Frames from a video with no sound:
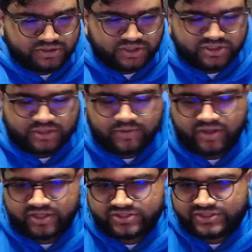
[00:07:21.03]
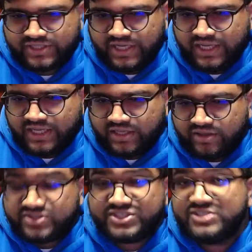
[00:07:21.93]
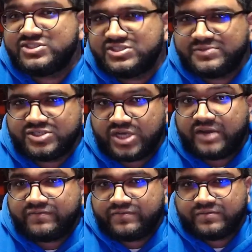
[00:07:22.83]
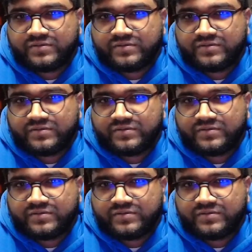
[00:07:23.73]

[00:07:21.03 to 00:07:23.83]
touch up on this. This season's been tough.